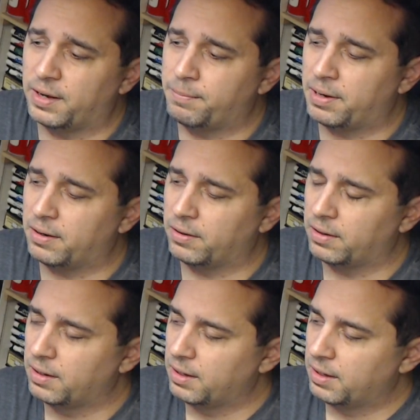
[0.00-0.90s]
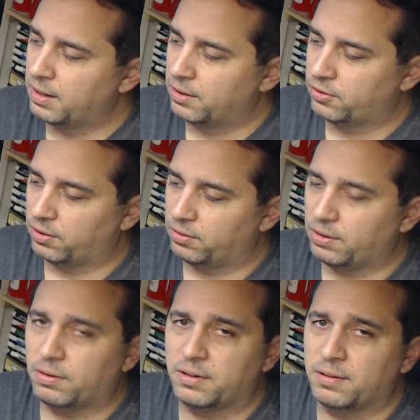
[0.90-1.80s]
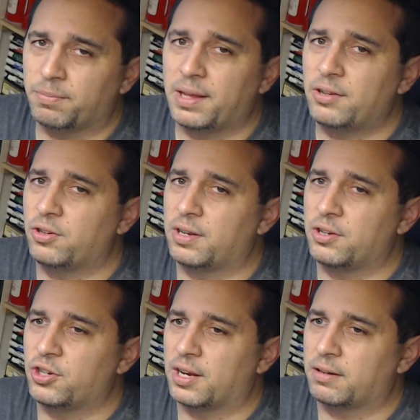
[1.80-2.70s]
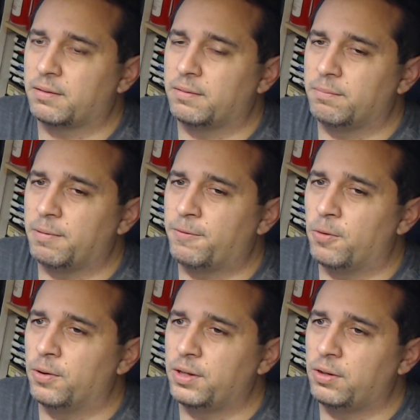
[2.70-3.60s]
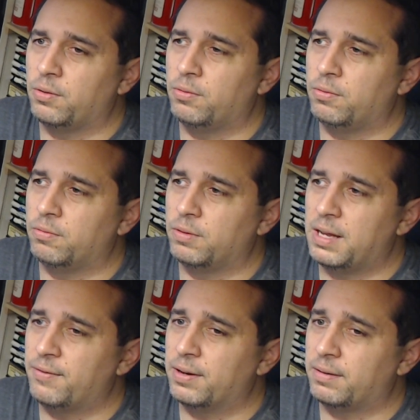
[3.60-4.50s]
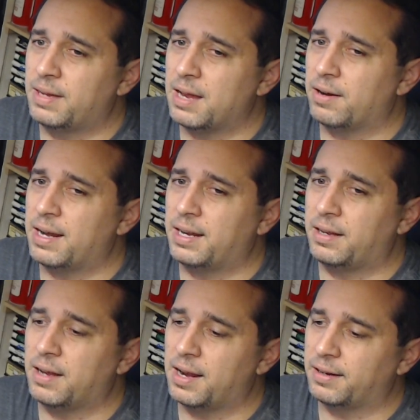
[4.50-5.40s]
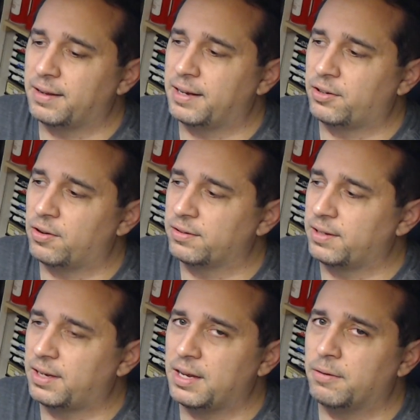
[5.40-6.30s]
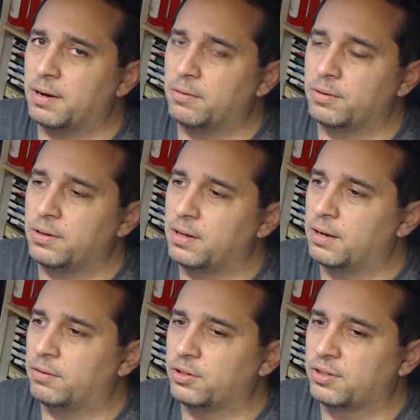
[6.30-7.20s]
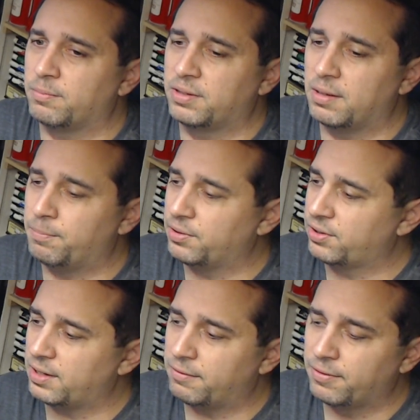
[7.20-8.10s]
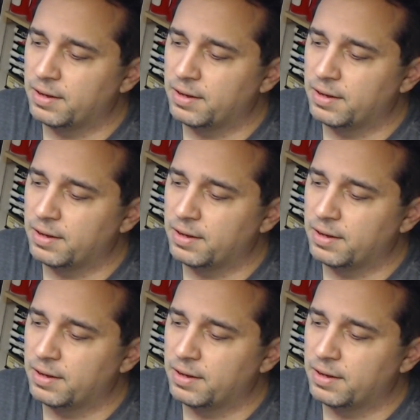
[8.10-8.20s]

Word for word: apart. So there are some things you can check before you even get any kind of diagnostic gear out. You know, just some simple stuff.